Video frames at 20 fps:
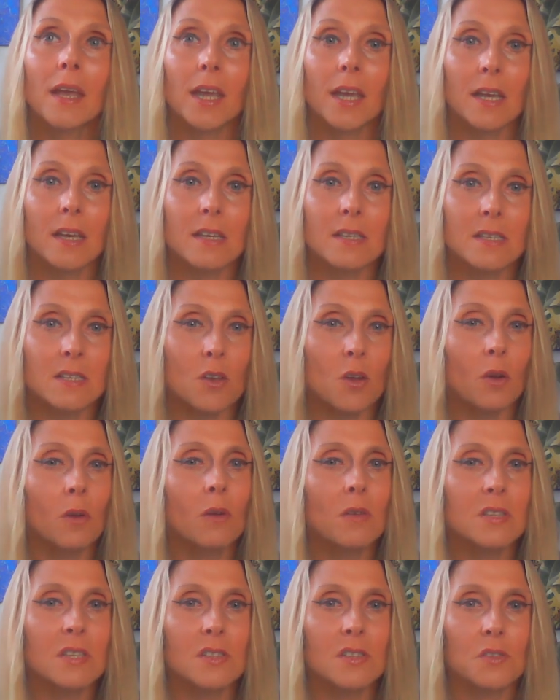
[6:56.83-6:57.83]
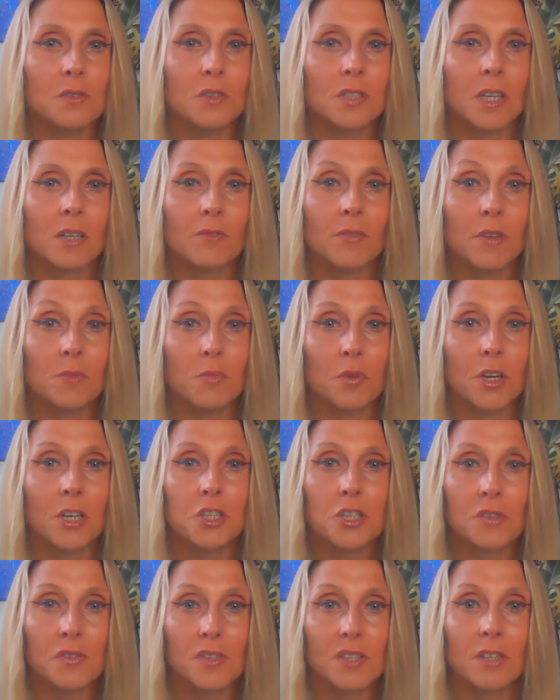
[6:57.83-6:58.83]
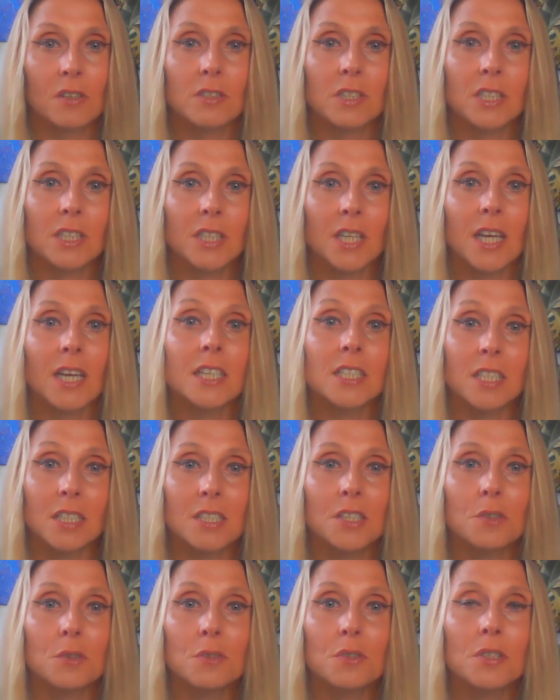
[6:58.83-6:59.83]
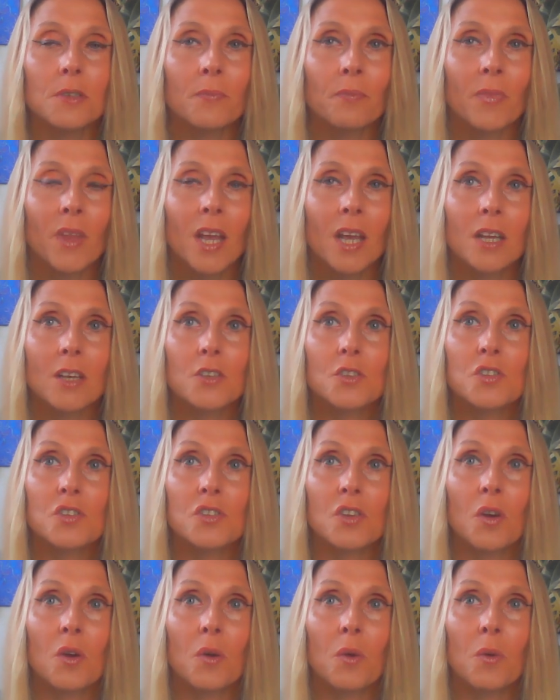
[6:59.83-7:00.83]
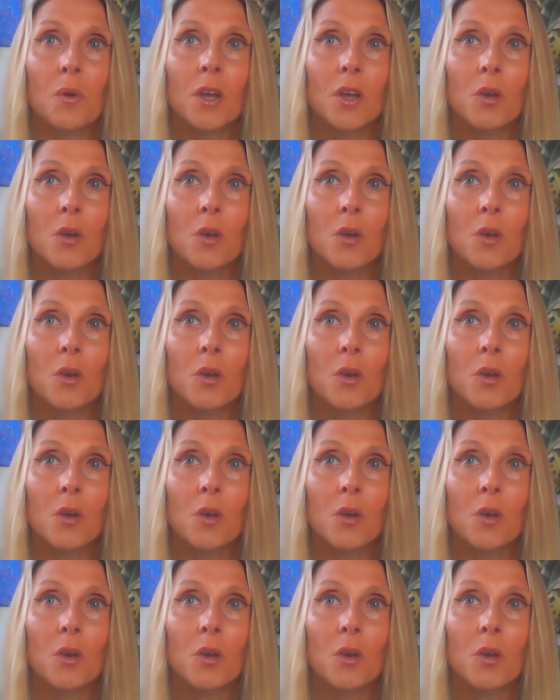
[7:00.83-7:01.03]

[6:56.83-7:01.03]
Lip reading: holds a certain vibration, certain attitude. So